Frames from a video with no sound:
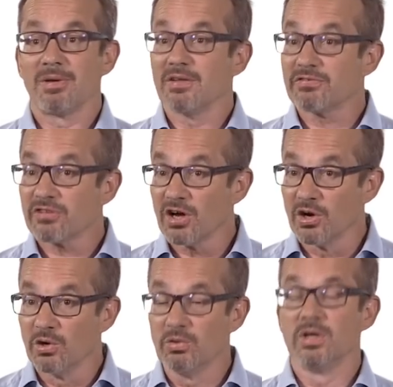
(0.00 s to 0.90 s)
And if
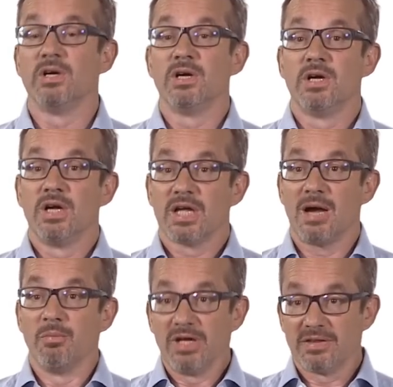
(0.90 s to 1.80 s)
so,
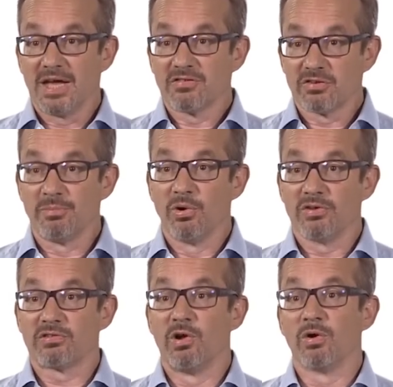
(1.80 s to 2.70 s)
can we then support
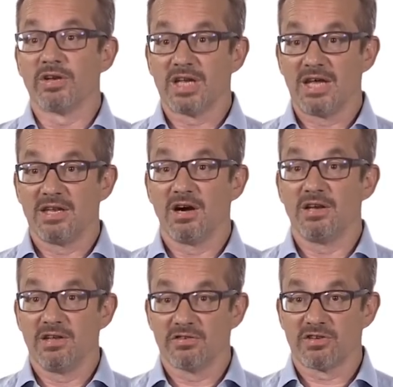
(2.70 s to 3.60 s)
this longer to get the
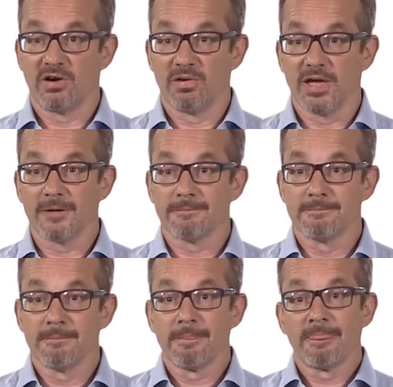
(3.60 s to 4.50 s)
ideas going?
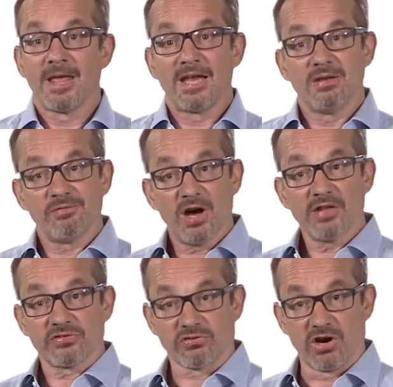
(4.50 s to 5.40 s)
And the
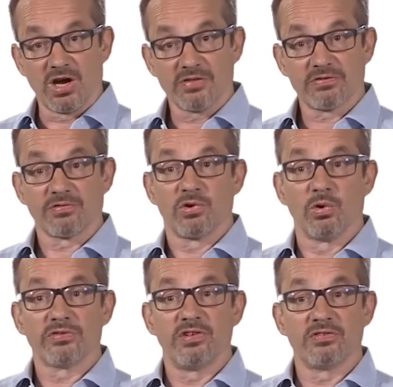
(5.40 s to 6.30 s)
advanced grants, of
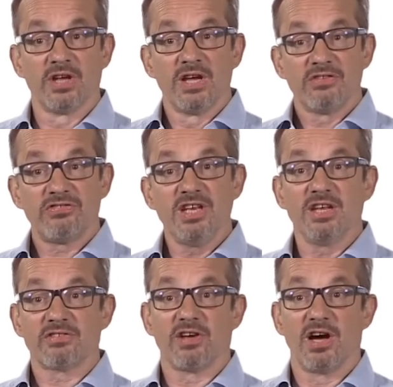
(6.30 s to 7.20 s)
course, is
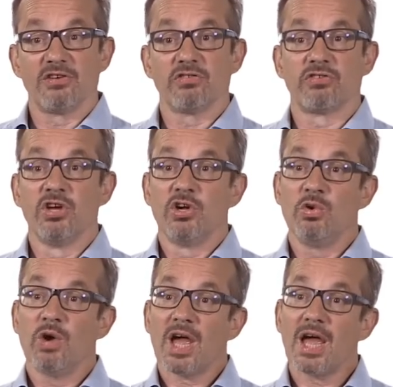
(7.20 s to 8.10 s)
senior scientists
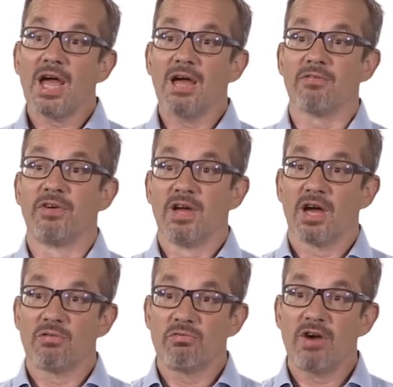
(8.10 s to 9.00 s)
who have
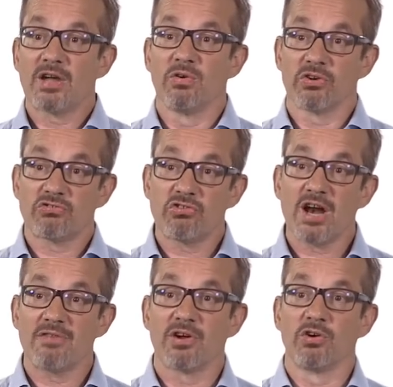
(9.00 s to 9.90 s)
a record, a
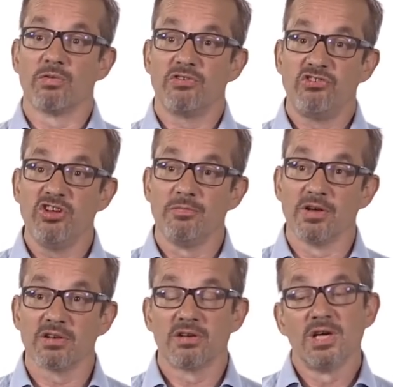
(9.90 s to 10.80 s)
track record of
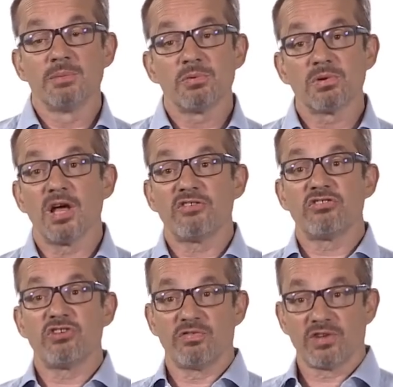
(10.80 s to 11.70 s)
achievement, but would like to
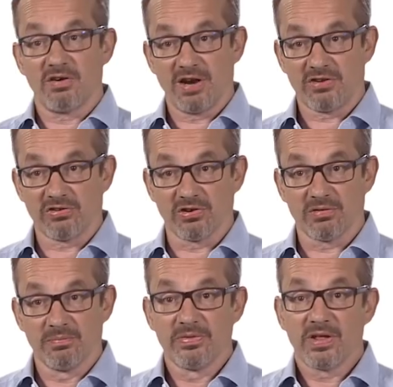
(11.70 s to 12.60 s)
shift direction.
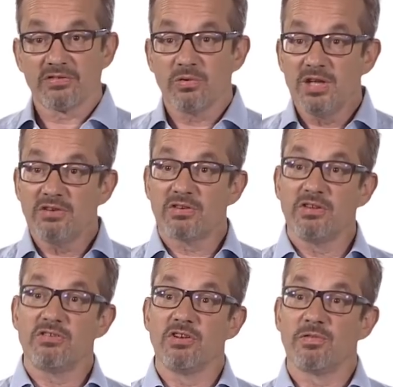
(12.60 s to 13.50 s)
And so each of
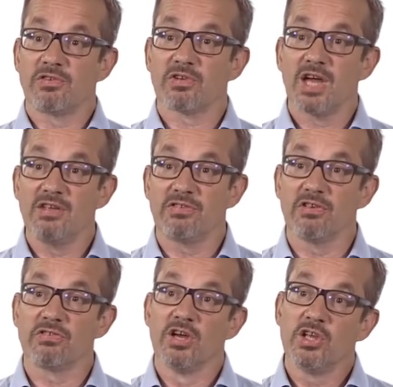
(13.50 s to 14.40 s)
these individual
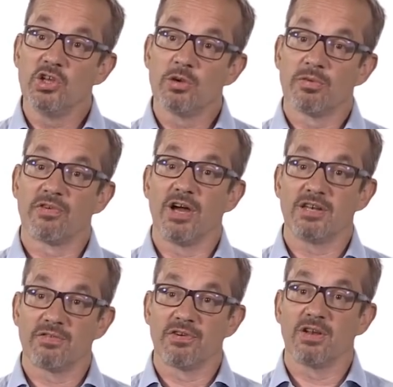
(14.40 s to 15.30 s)
cases, you can
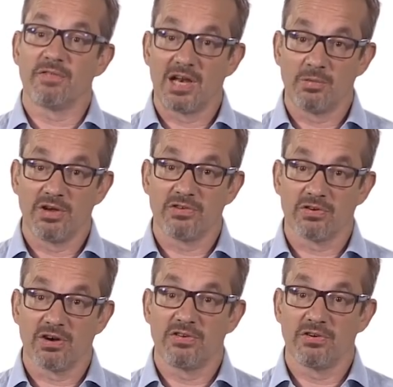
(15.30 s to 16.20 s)
provide different evaluation
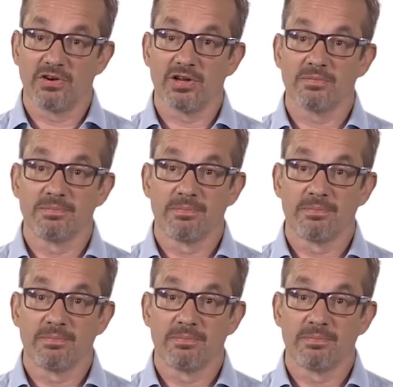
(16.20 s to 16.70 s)
criteria.